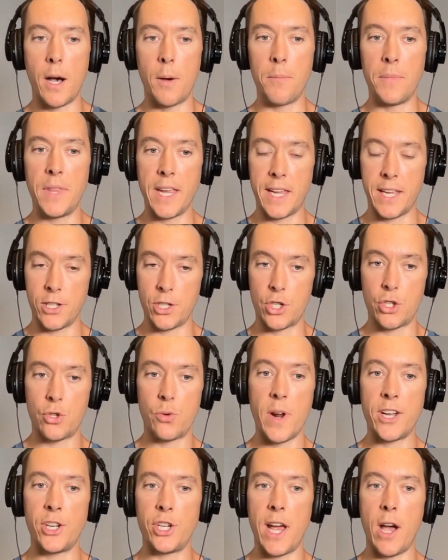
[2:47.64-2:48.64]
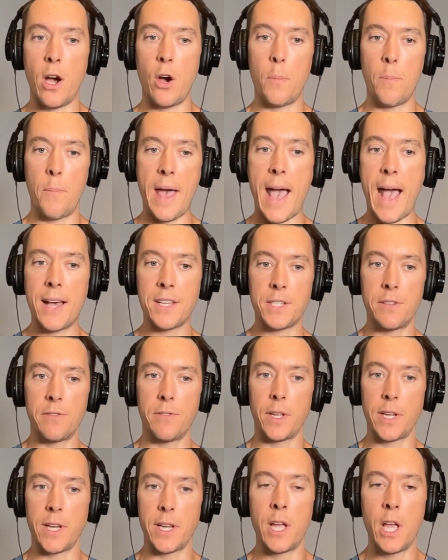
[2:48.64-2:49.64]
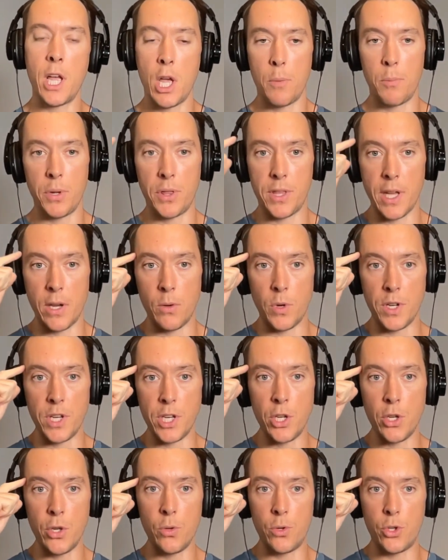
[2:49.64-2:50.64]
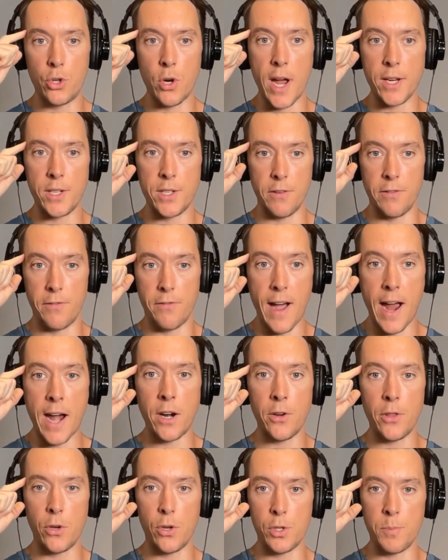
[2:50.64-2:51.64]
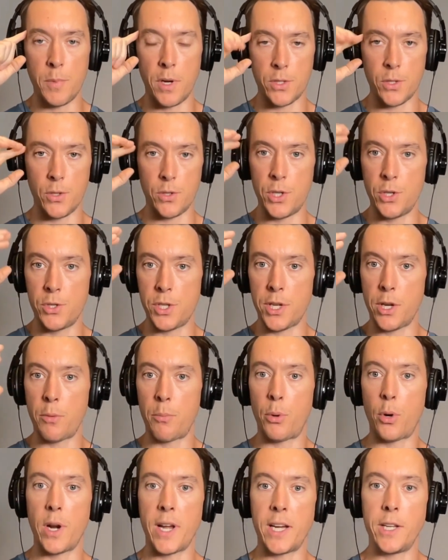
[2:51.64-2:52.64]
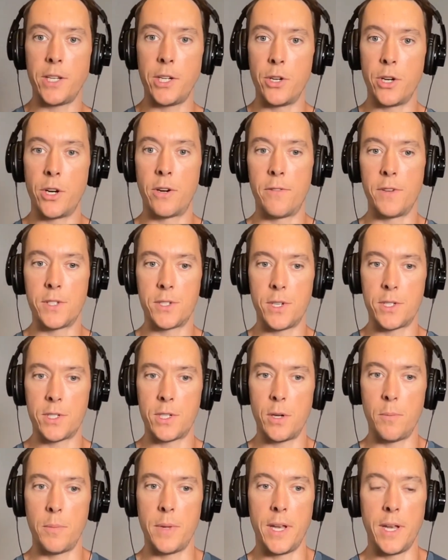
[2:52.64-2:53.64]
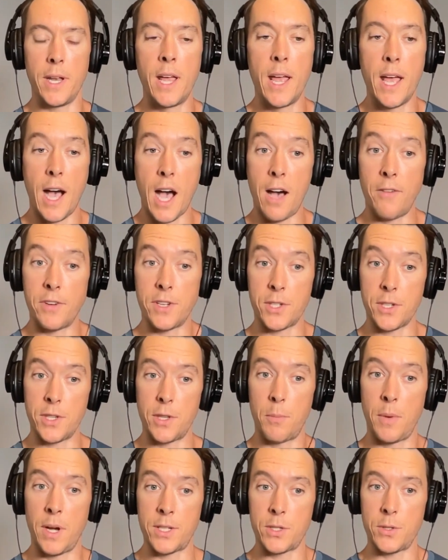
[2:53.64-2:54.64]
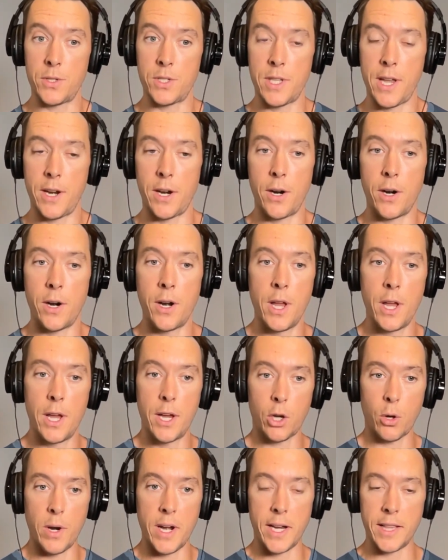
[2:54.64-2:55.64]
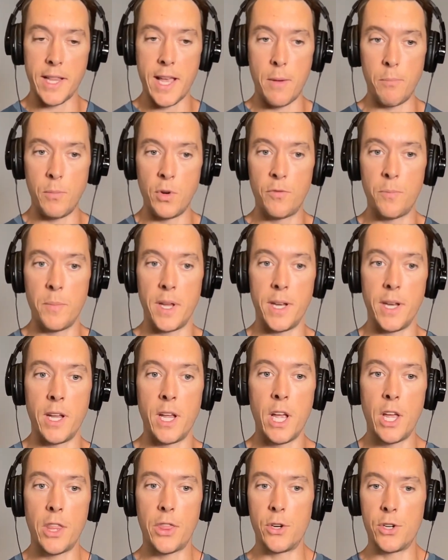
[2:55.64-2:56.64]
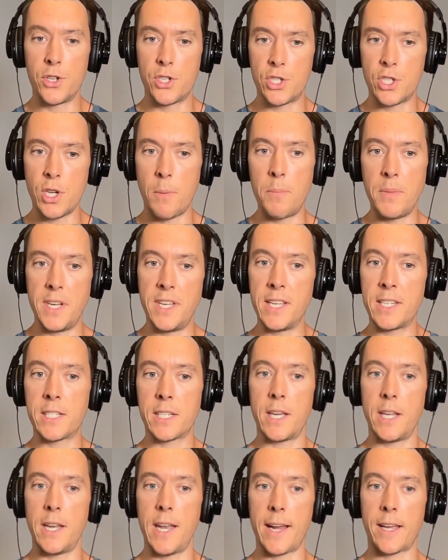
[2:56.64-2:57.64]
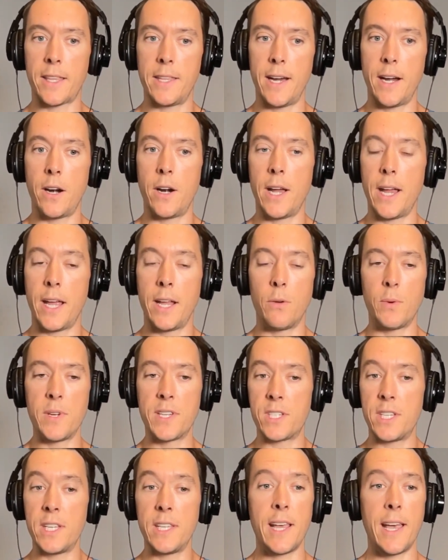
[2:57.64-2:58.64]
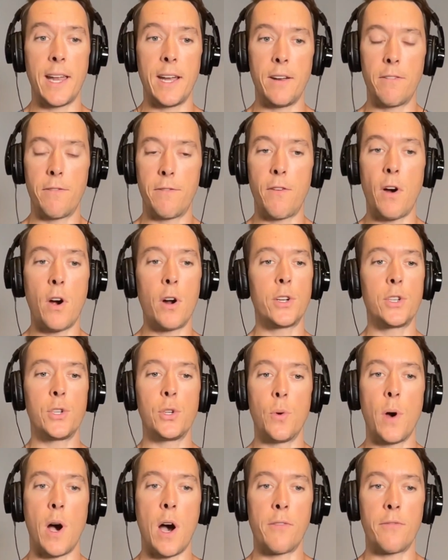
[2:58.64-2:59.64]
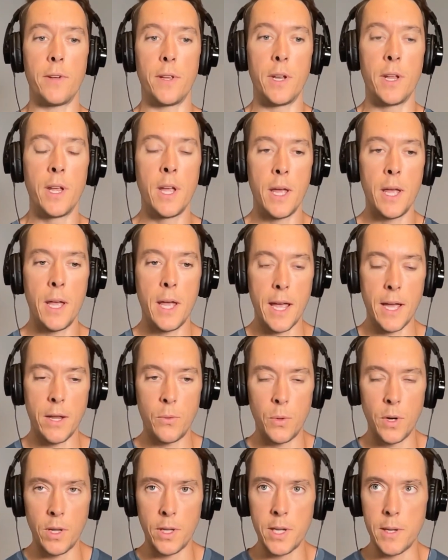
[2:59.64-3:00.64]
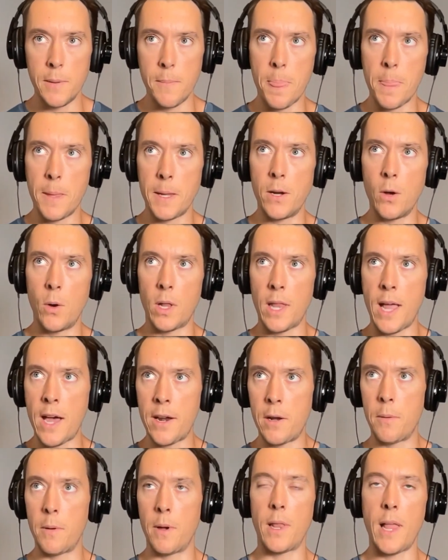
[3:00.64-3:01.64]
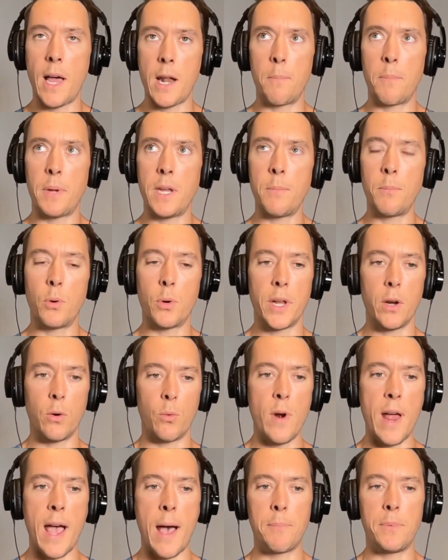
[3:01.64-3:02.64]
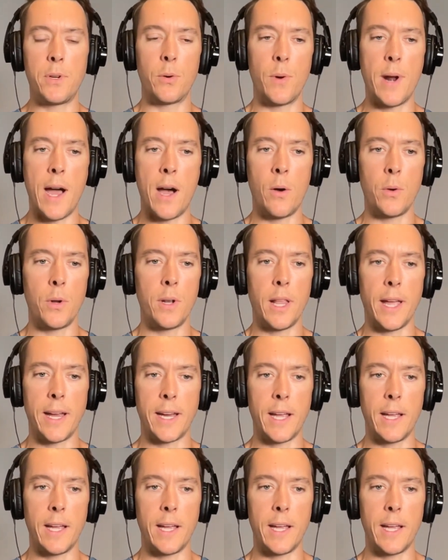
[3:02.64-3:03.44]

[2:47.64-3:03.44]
they can stretch out passively, but then when you try to fire those muscles using your brain and your nervous system, and obviously the muscles that are creating that movement, there's some disconnect there. And we see that far too often. And really, a lot of people get wrapped around like,